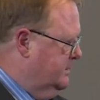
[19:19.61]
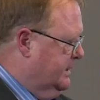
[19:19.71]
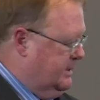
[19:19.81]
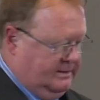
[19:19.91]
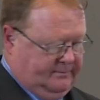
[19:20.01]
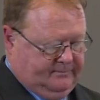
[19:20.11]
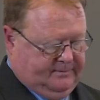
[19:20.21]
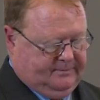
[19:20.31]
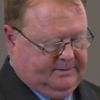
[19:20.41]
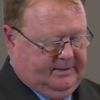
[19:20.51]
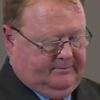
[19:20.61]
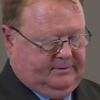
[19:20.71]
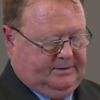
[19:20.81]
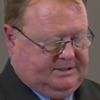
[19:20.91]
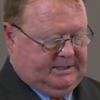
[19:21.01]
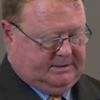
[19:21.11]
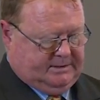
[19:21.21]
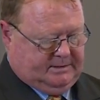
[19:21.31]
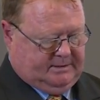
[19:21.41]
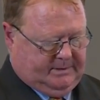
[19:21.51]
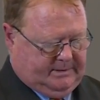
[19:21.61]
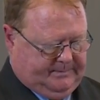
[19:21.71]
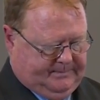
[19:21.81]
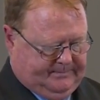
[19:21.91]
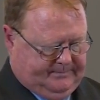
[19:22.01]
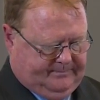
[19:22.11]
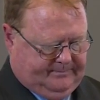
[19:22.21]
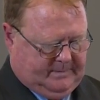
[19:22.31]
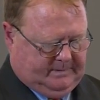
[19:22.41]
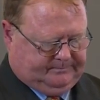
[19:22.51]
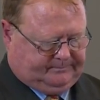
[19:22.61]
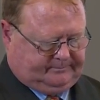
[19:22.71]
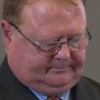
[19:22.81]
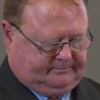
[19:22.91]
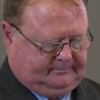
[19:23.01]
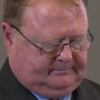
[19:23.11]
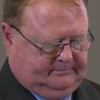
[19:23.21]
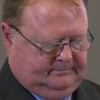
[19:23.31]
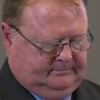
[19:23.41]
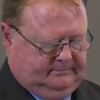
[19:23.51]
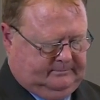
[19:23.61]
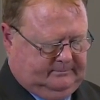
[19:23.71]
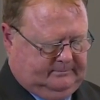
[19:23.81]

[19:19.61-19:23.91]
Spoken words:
That's 15 verse 6. Yeah, the Apostle Paul's the only one who mentions that